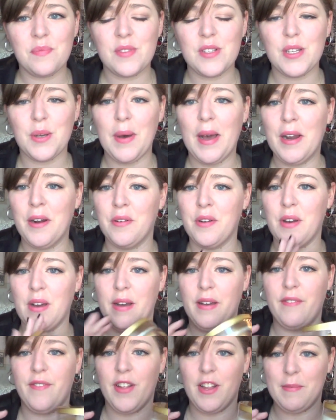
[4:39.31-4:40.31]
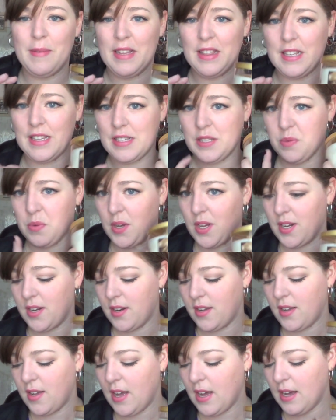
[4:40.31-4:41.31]
So I don't know how I feel about this
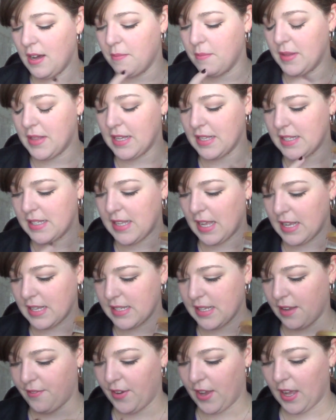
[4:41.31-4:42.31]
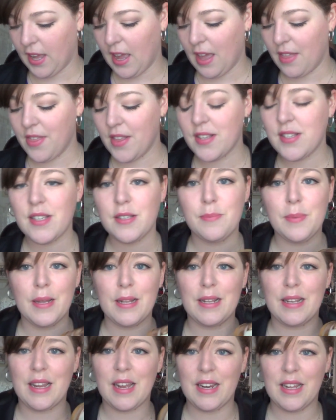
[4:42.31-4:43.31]
one, but that's Thanksgiving. And this has
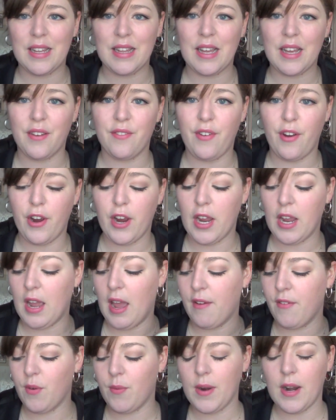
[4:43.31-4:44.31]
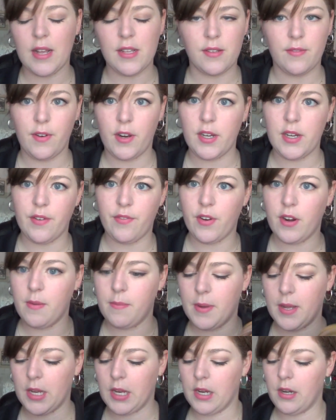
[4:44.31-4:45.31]
been getting like everyone has a very different
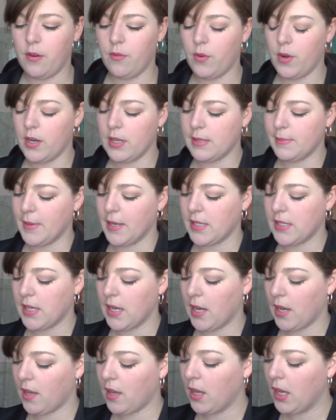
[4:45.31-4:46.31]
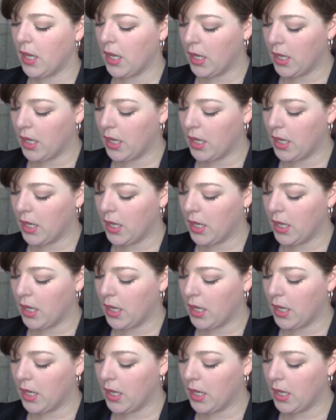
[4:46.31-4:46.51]
opinion of what it smells like.